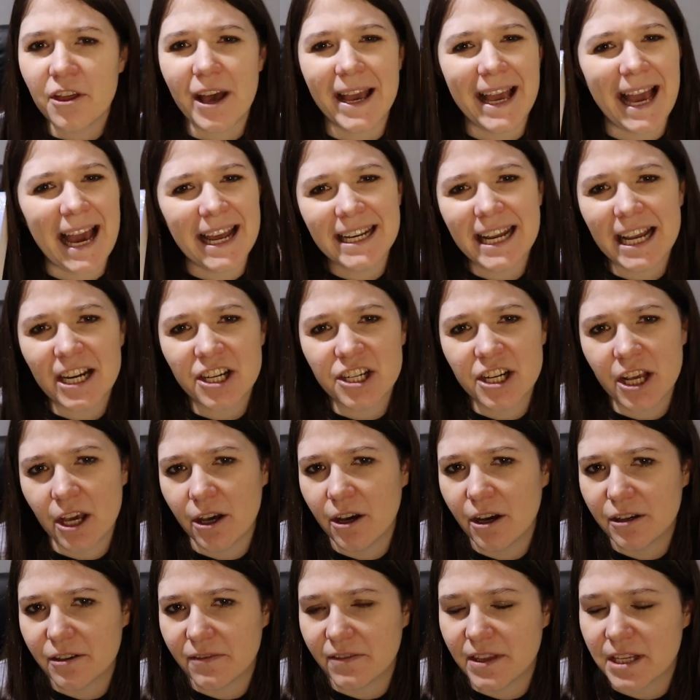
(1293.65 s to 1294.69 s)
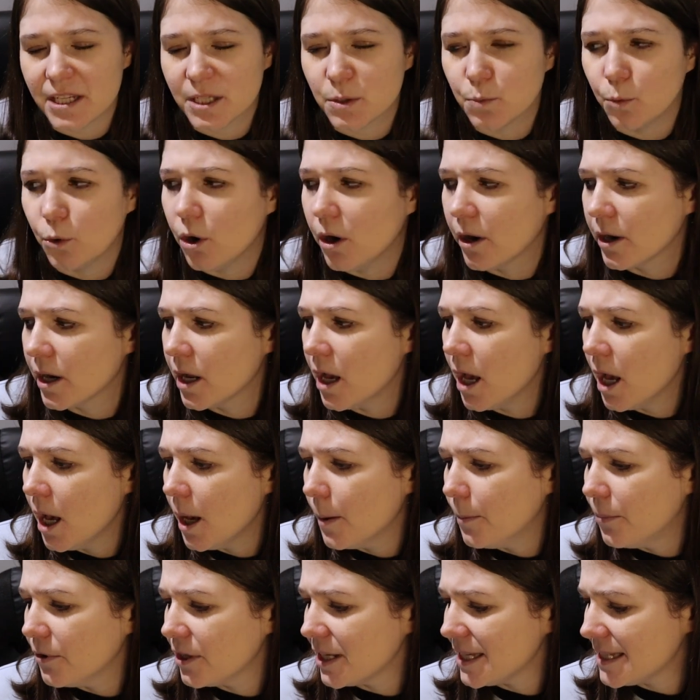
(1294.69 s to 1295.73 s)
I hadn't actually heard of this one,
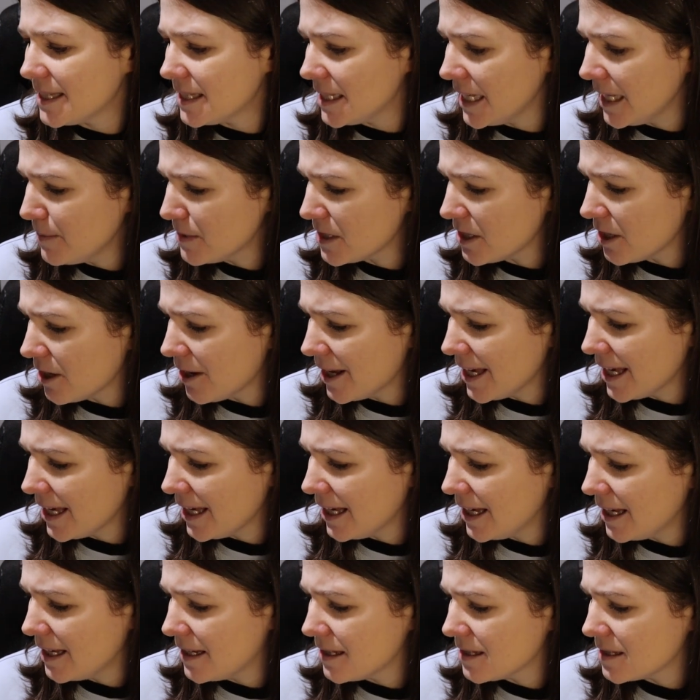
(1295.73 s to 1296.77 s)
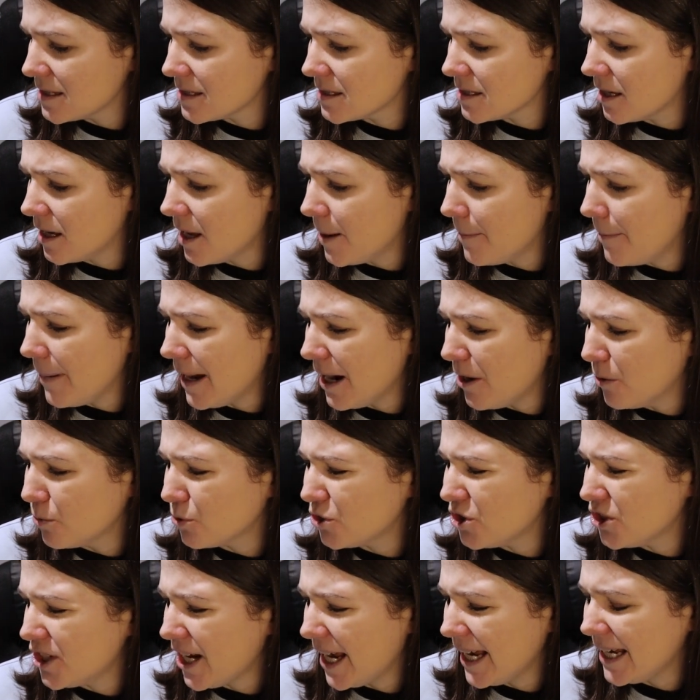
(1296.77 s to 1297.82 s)
but it seems like it's about
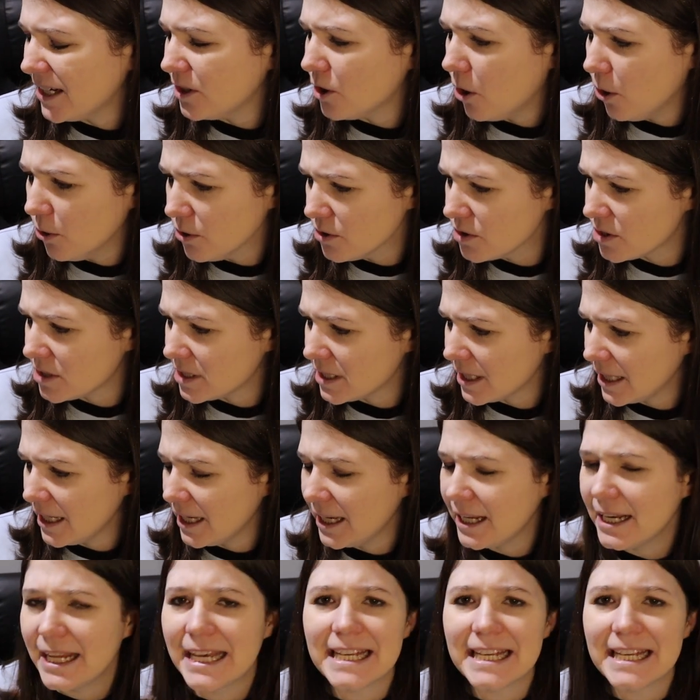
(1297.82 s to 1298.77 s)
Jane Austen.